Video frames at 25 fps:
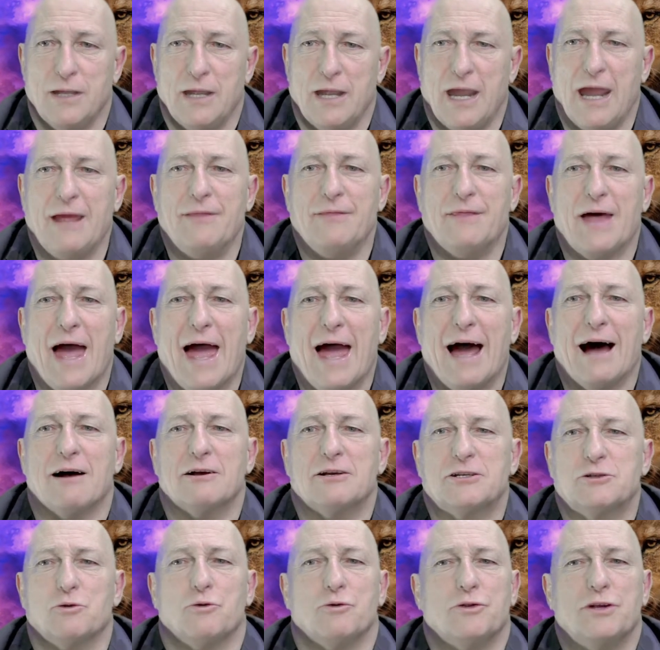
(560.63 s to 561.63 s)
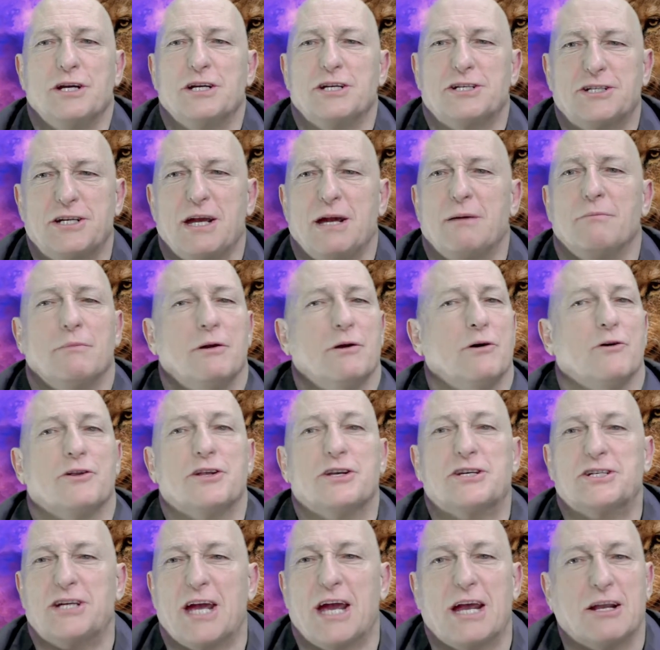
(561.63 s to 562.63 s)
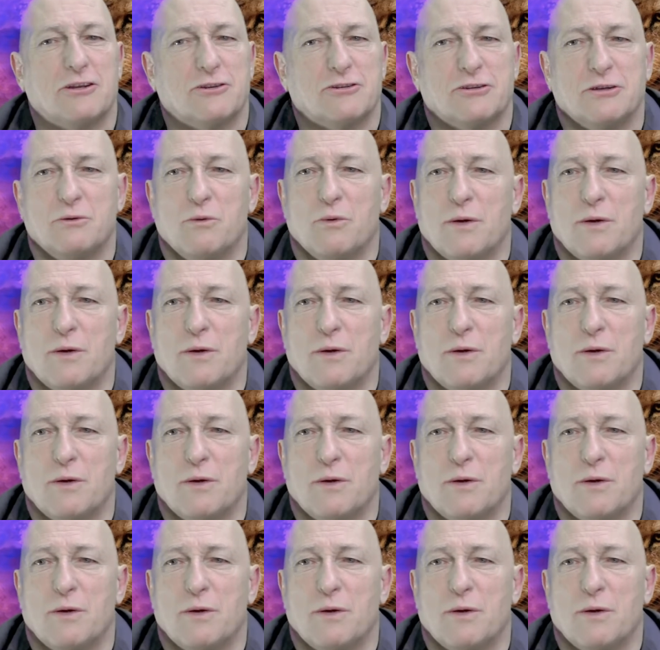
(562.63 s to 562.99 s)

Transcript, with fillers: in the house or the assembly or the sanctuary,